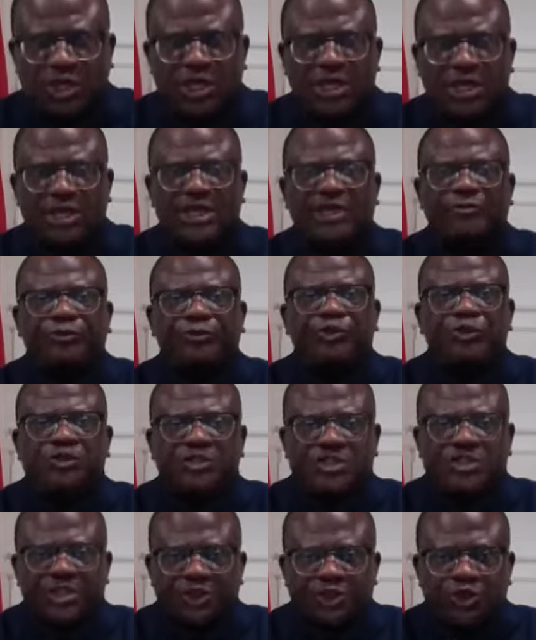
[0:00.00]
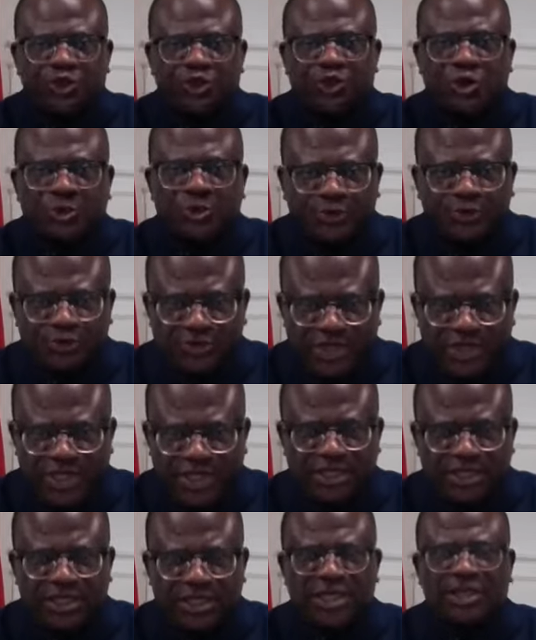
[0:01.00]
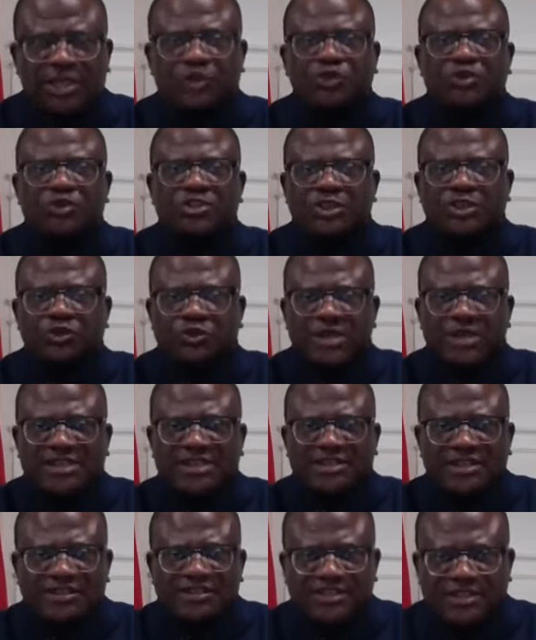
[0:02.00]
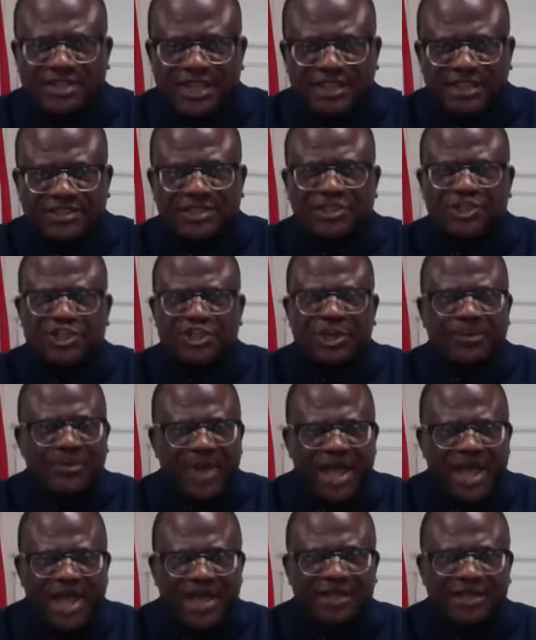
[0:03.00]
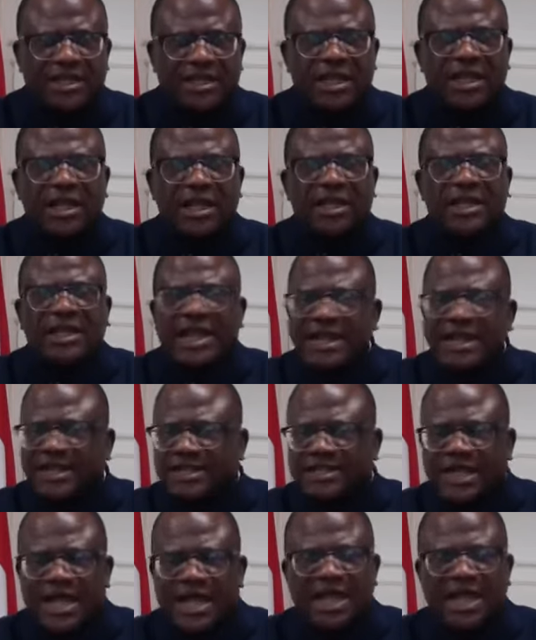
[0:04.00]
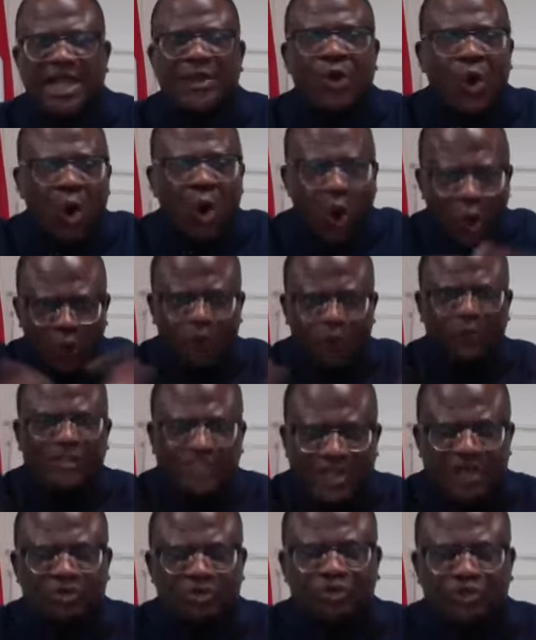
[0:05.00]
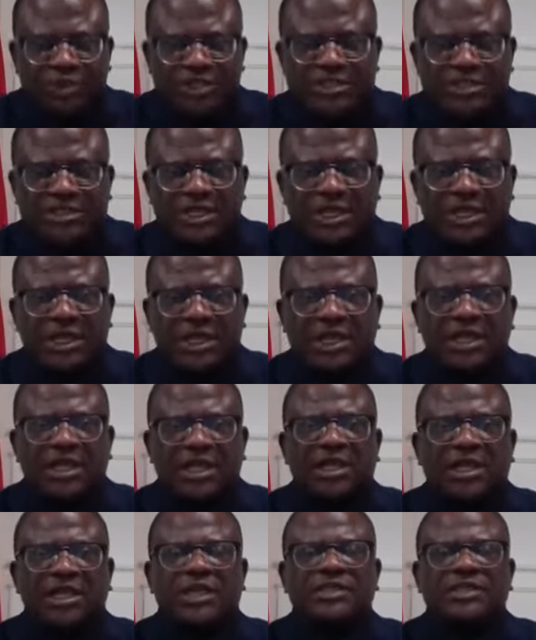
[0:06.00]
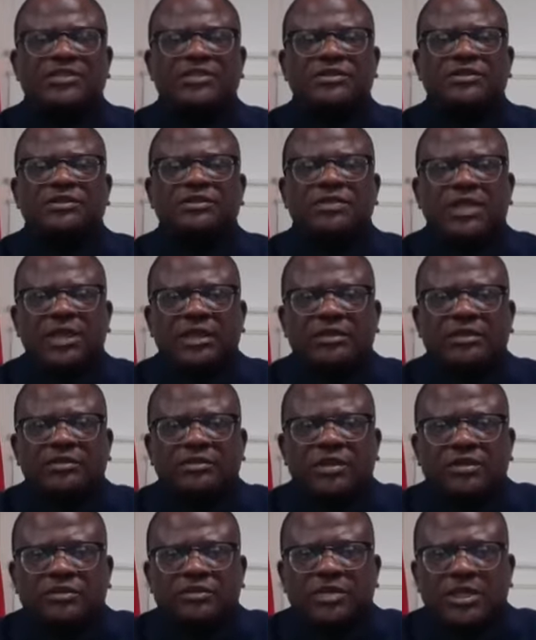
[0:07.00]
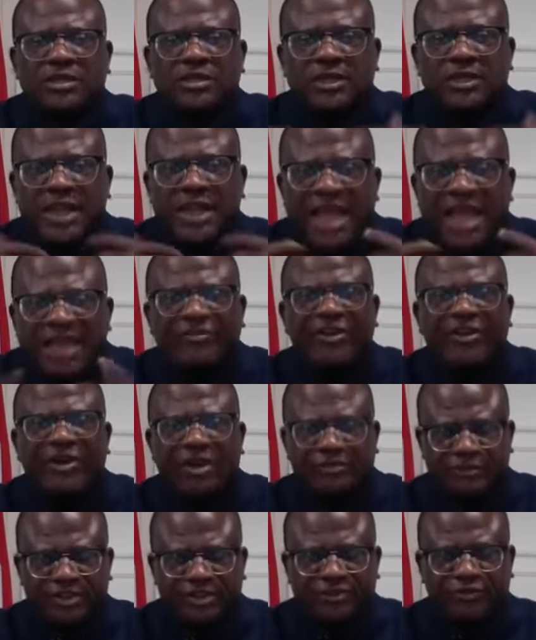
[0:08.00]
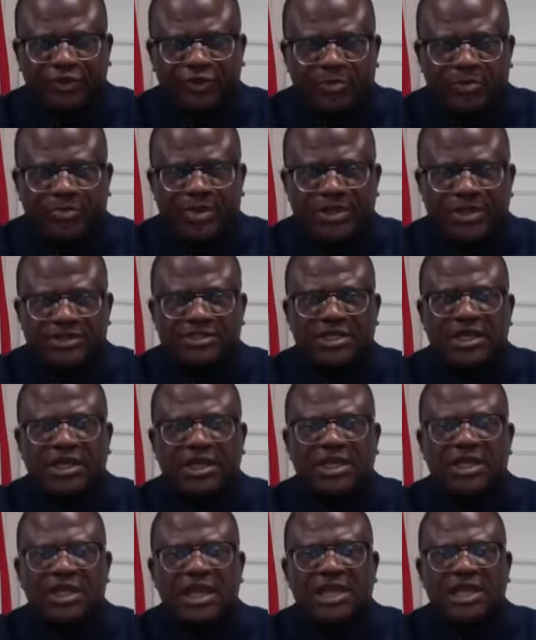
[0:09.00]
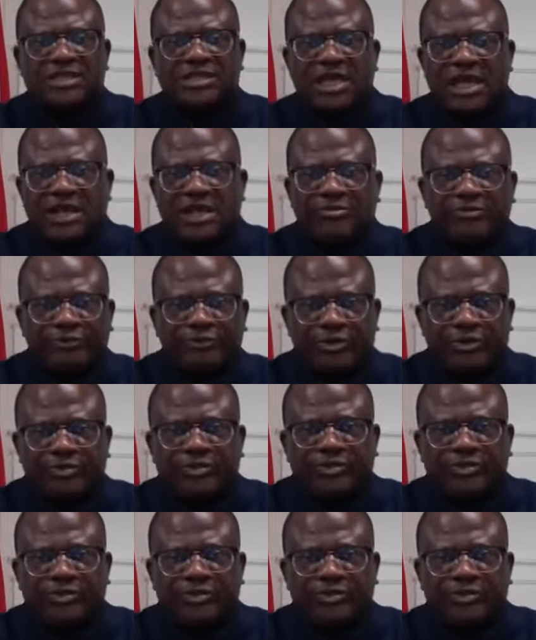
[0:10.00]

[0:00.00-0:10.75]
If you see Europe today, you see United States, Japan, Canada, and all these countries, the level of development has come from the